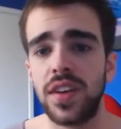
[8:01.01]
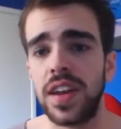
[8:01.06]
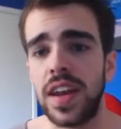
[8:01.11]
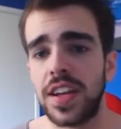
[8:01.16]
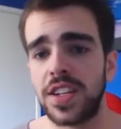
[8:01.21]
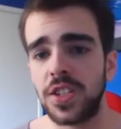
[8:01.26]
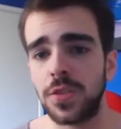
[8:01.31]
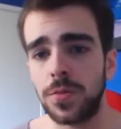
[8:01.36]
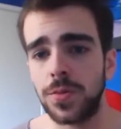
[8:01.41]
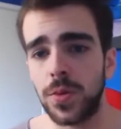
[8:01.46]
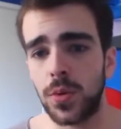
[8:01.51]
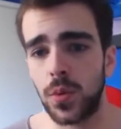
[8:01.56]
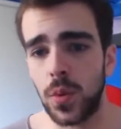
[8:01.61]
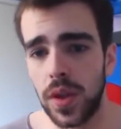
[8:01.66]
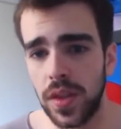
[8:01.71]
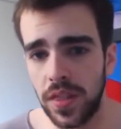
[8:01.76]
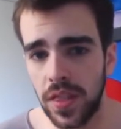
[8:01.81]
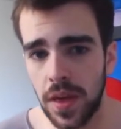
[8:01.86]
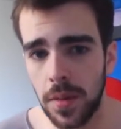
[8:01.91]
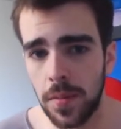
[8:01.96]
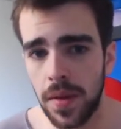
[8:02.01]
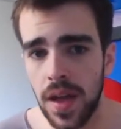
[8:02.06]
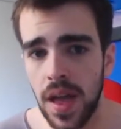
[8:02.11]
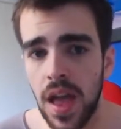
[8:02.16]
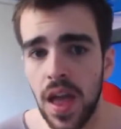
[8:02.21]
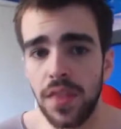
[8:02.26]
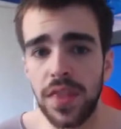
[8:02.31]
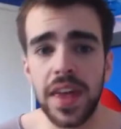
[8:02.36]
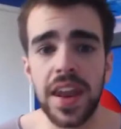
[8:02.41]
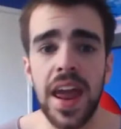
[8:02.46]
connections between them,
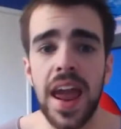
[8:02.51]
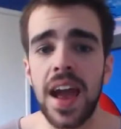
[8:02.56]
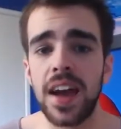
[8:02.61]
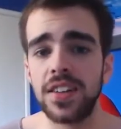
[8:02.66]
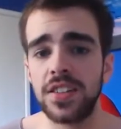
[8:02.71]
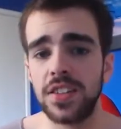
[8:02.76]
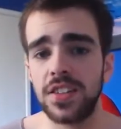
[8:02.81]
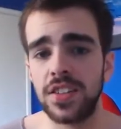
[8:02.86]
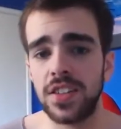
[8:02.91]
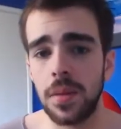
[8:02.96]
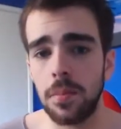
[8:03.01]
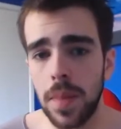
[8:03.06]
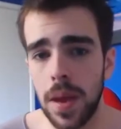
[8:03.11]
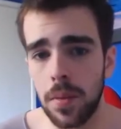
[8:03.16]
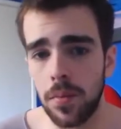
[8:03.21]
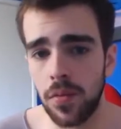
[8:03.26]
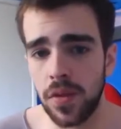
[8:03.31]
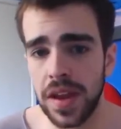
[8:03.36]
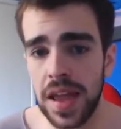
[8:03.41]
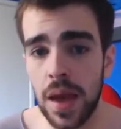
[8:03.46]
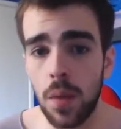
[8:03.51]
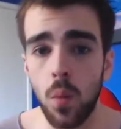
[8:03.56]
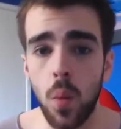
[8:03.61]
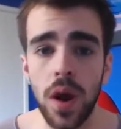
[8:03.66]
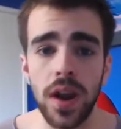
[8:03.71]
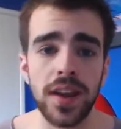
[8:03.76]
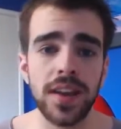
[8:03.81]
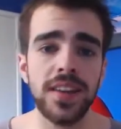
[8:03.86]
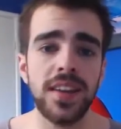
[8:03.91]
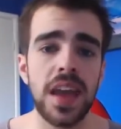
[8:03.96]
that houses the memory, and
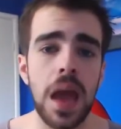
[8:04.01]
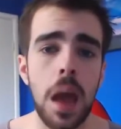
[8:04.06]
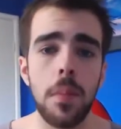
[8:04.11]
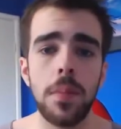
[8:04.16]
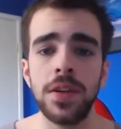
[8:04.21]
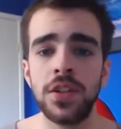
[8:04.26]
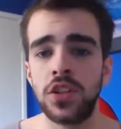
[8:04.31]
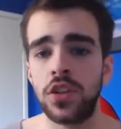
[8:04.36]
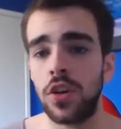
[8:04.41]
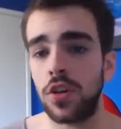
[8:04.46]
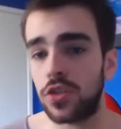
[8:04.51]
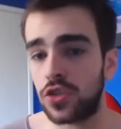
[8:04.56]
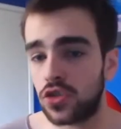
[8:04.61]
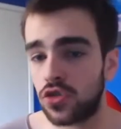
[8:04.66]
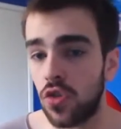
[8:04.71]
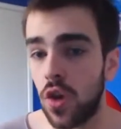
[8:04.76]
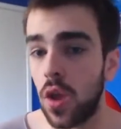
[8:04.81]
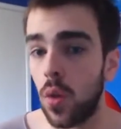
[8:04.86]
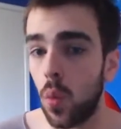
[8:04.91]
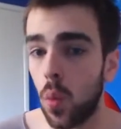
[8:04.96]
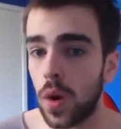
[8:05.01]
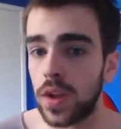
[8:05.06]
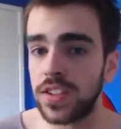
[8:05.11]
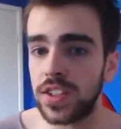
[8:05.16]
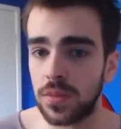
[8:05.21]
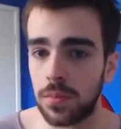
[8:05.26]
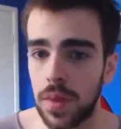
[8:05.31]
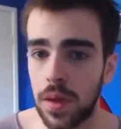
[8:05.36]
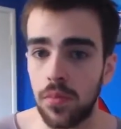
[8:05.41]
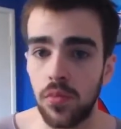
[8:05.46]
one can damage to destroy
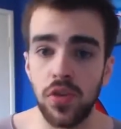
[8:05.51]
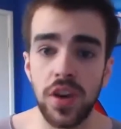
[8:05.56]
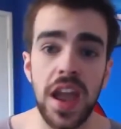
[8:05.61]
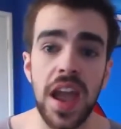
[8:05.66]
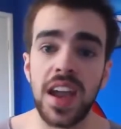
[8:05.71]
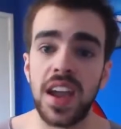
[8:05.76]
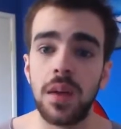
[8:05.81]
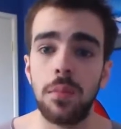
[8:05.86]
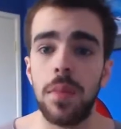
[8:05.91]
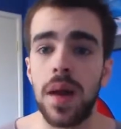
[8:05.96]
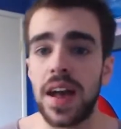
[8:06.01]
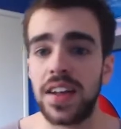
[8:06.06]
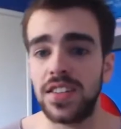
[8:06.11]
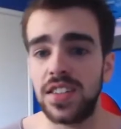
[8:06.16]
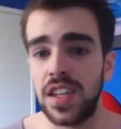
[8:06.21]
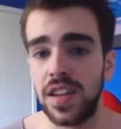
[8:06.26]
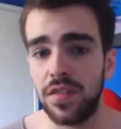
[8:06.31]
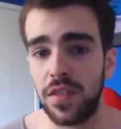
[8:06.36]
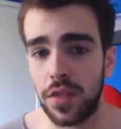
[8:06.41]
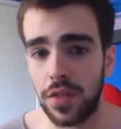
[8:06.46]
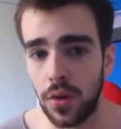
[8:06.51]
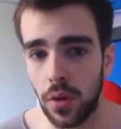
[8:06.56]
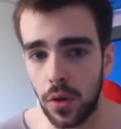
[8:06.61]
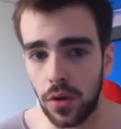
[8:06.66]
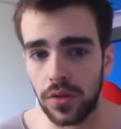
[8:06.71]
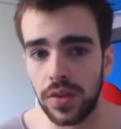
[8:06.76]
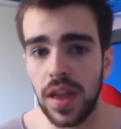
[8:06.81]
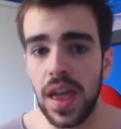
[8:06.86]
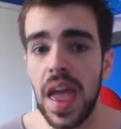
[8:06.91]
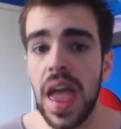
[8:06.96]
one's memory and capacity for
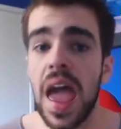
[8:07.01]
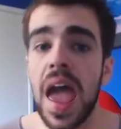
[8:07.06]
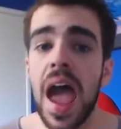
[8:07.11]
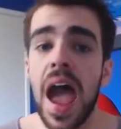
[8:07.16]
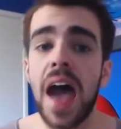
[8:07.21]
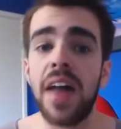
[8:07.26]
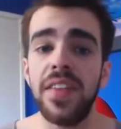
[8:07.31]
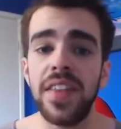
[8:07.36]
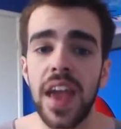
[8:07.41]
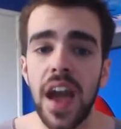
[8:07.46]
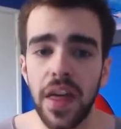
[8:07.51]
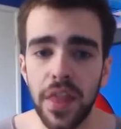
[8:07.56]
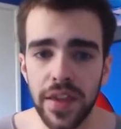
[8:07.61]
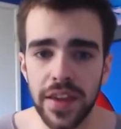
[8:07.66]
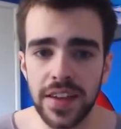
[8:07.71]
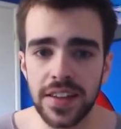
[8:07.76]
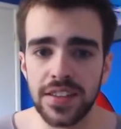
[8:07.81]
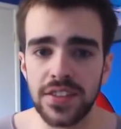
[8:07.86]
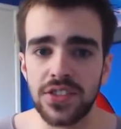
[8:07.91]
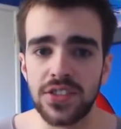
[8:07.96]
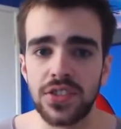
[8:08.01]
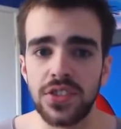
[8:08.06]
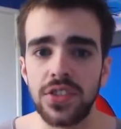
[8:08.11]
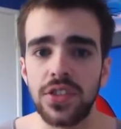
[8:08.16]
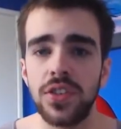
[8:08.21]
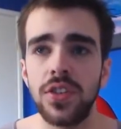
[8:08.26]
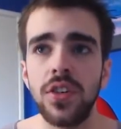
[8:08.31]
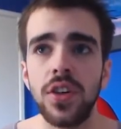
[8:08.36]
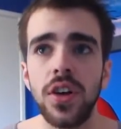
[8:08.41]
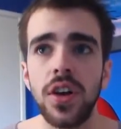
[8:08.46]
thought. And the other is
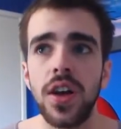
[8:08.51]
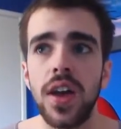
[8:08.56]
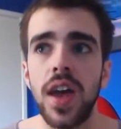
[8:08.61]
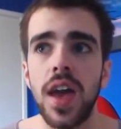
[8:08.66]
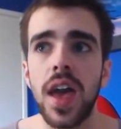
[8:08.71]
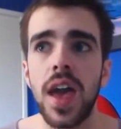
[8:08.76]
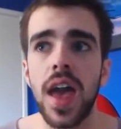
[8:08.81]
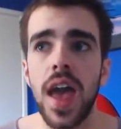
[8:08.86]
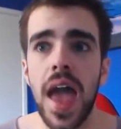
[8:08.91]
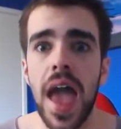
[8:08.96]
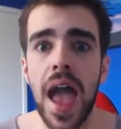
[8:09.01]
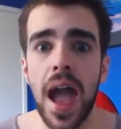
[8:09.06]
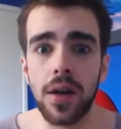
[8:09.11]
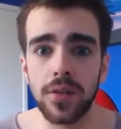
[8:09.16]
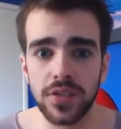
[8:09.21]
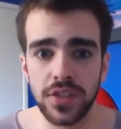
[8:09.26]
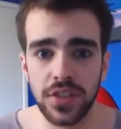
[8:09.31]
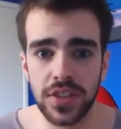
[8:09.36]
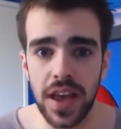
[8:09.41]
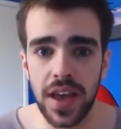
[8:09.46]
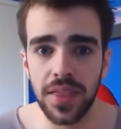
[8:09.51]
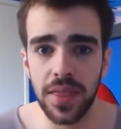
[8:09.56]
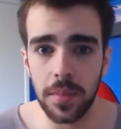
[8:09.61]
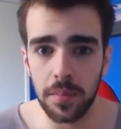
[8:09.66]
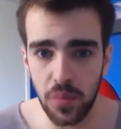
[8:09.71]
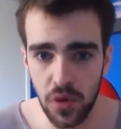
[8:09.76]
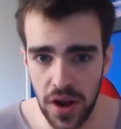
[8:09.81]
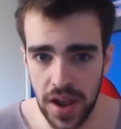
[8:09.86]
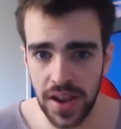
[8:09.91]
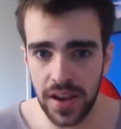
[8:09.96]
outside the
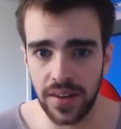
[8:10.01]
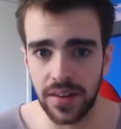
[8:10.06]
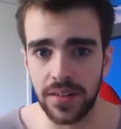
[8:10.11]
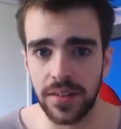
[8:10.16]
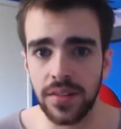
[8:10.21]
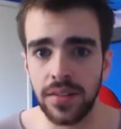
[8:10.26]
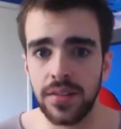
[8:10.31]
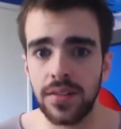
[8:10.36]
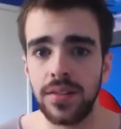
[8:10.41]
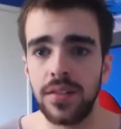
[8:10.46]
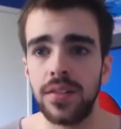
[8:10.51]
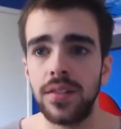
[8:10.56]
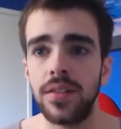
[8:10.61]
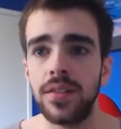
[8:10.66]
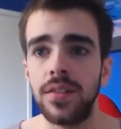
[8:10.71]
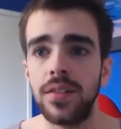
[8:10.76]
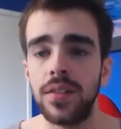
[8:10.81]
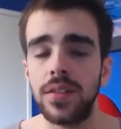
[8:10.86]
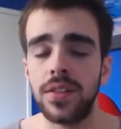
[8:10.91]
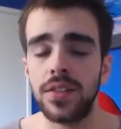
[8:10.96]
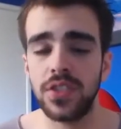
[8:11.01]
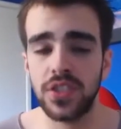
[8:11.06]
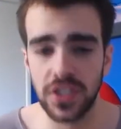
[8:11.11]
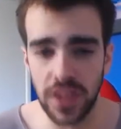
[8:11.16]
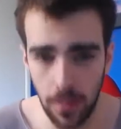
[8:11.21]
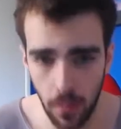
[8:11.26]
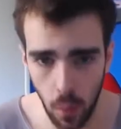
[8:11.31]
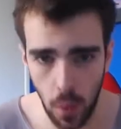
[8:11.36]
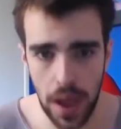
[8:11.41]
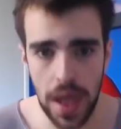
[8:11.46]
brain,
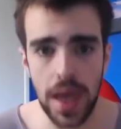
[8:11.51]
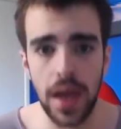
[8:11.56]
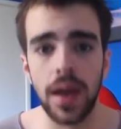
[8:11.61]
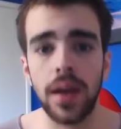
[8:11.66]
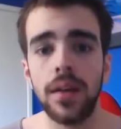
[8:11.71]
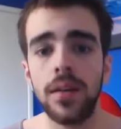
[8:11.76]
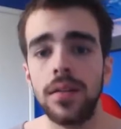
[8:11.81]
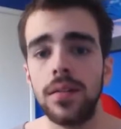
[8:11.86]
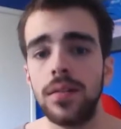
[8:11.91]
somewhere.